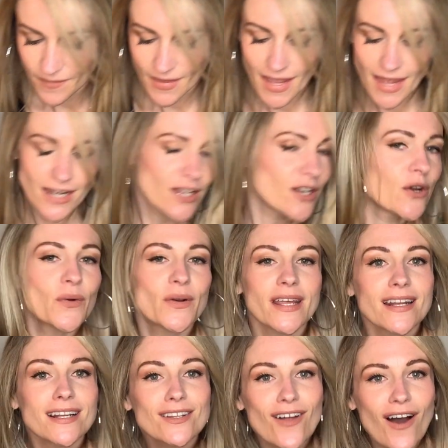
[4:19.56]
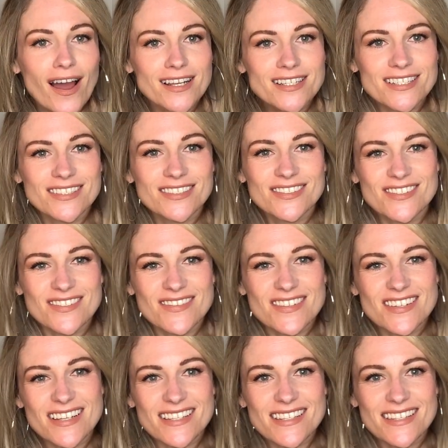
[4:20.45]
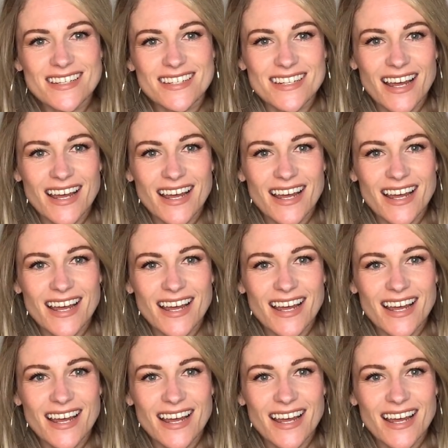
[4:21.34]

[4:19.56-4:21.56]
And you don't need a lot, just a